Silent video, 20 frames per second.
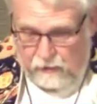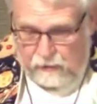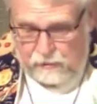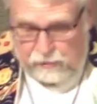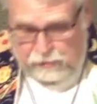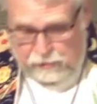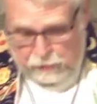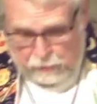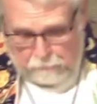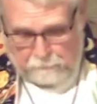
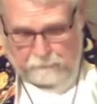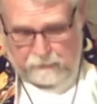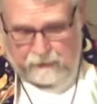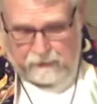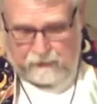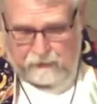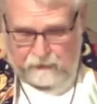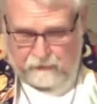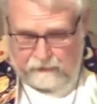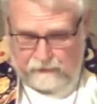
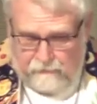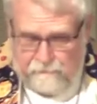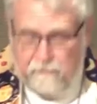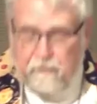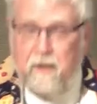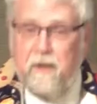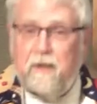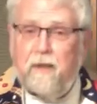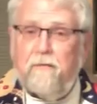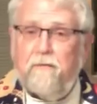stooping and
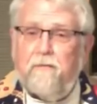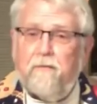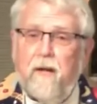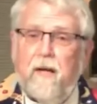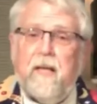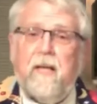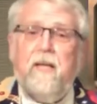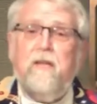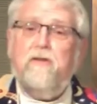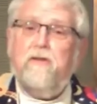lifting and
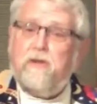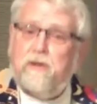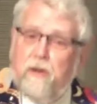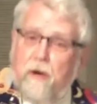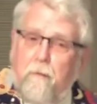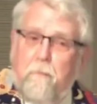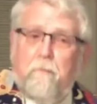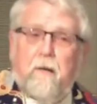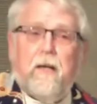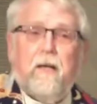flinging,
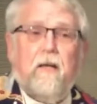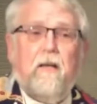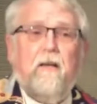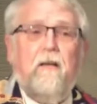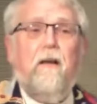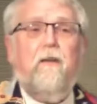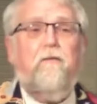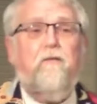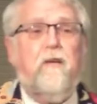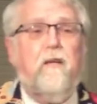stooping and
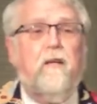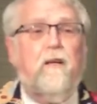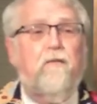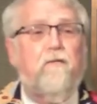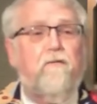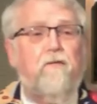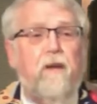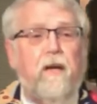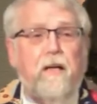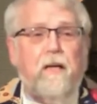lifting
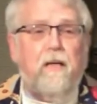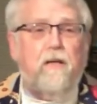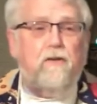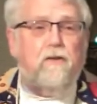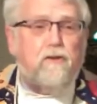and flinging,